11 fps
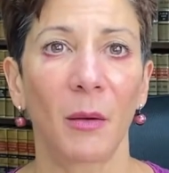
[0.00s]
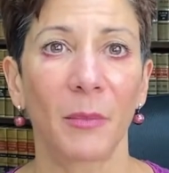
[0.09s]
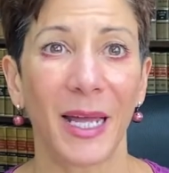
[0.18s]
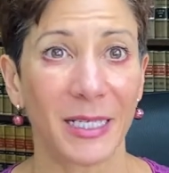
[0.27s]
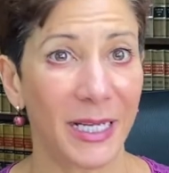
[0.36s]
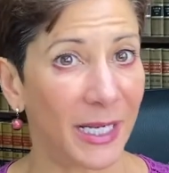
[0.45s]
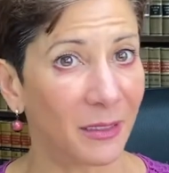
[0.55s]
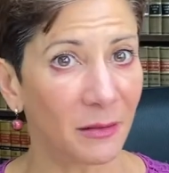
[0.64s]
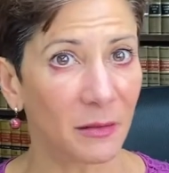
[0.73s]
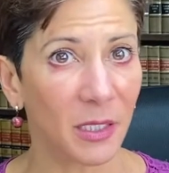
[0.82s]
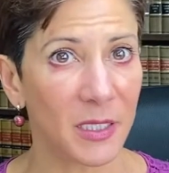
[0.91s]

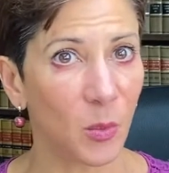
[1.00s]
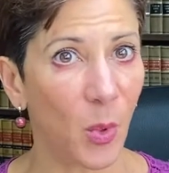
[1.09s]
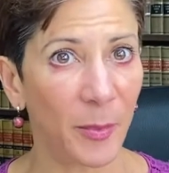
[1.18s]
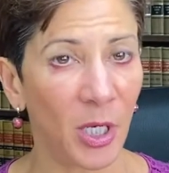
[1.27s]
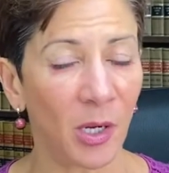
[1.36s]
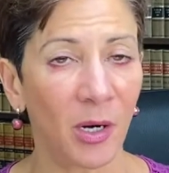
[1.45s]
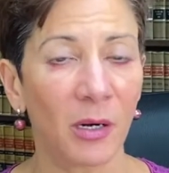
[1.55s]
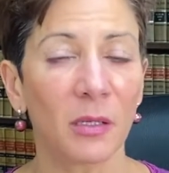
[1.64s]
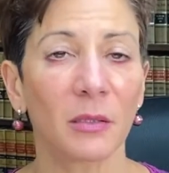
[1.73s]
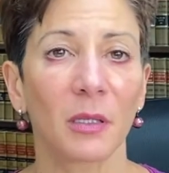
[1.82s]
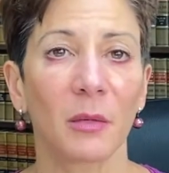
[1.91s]
attend this
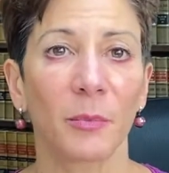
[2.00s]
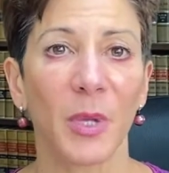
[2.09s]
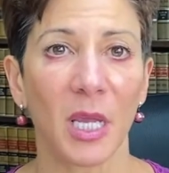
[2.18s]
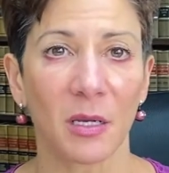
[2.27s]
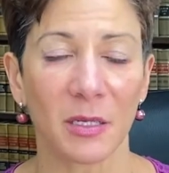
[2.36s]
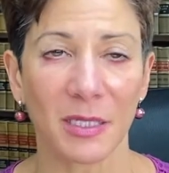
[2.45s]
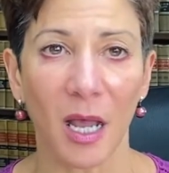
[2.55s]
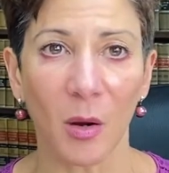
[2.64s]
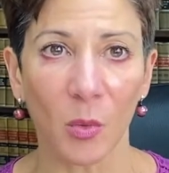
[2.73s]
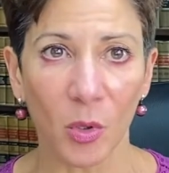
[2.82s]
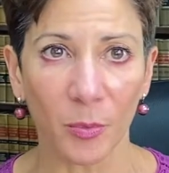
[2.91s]
webinar, because
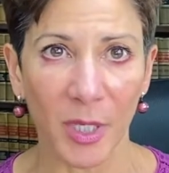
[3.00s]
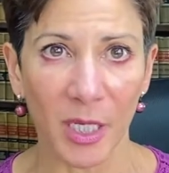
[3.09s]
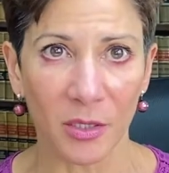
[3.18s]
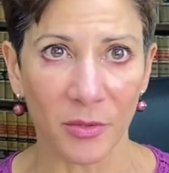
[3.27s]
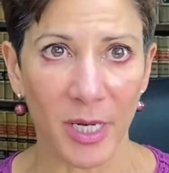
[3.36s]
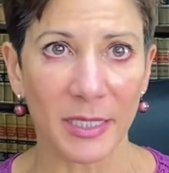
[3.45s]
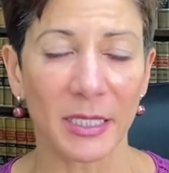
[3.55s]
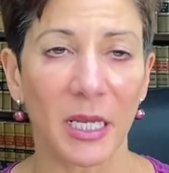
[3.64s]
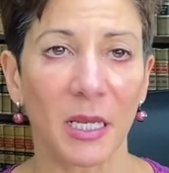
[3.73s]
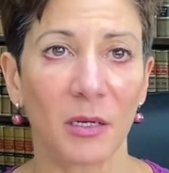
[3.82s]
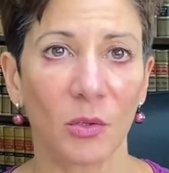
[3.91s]
I will be
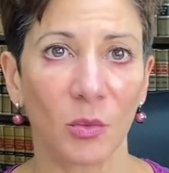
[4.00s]
addressing